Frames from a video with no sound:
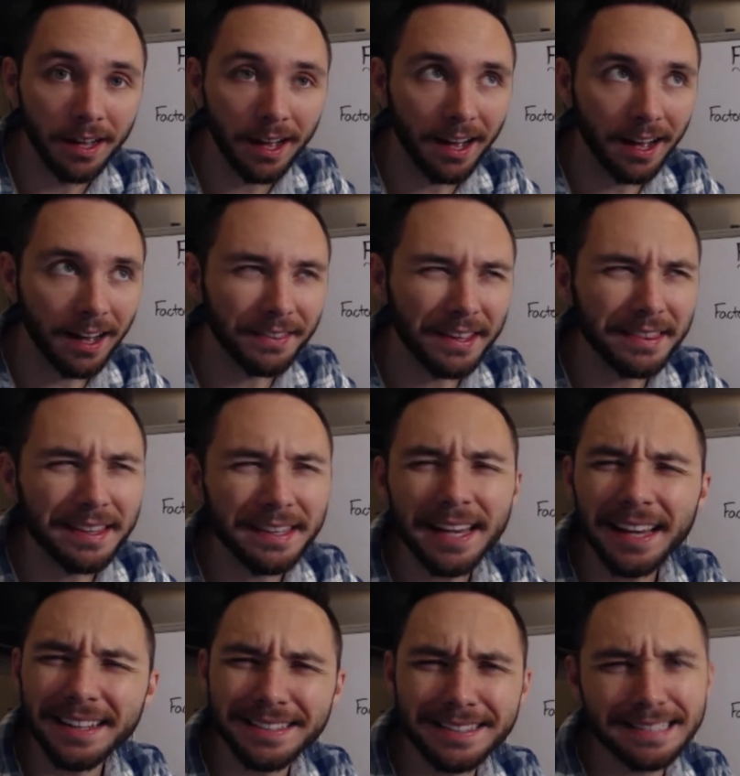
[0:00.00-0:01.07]
uh, they, they
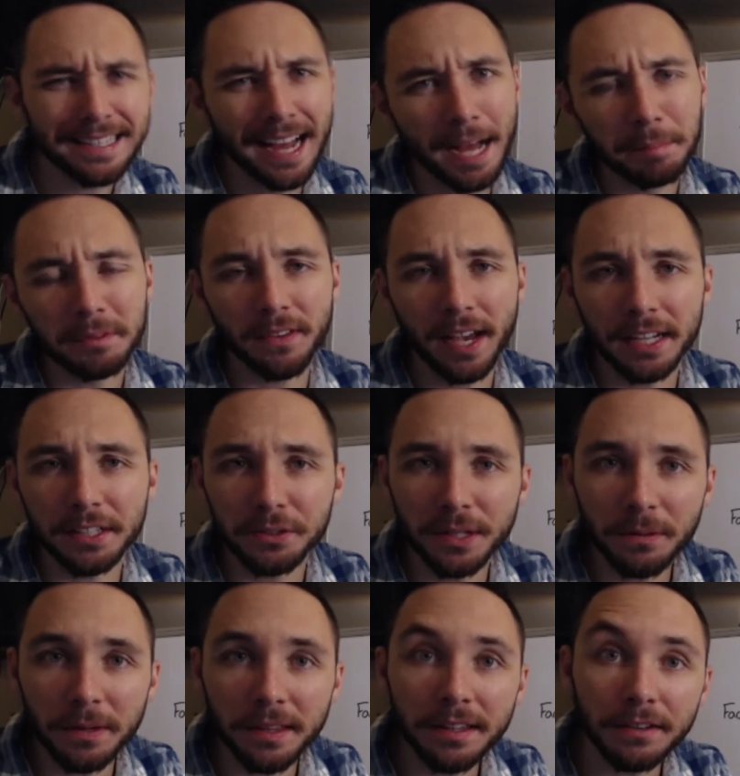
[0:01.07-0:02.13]
kind of stopped factoring
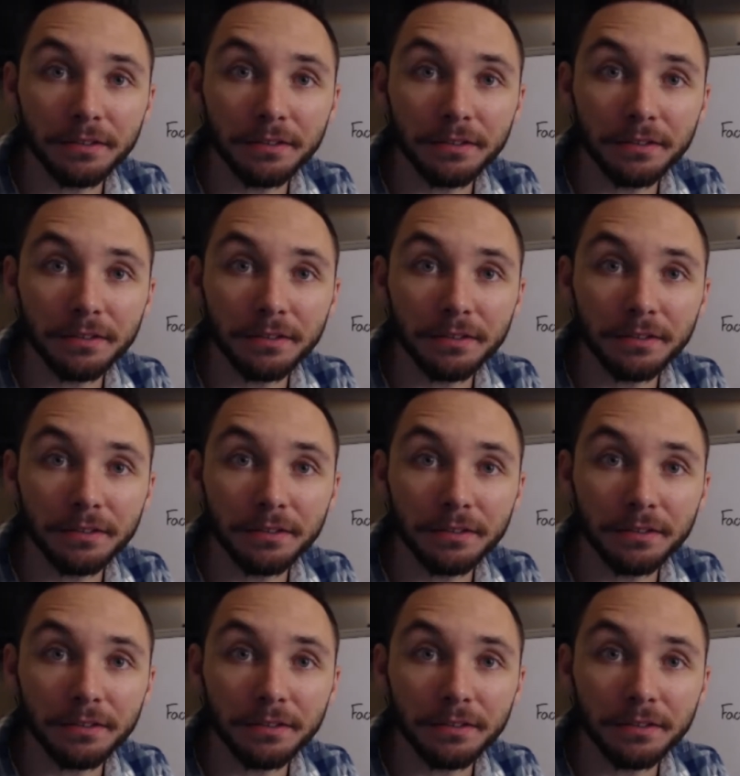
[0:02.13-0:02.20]
within the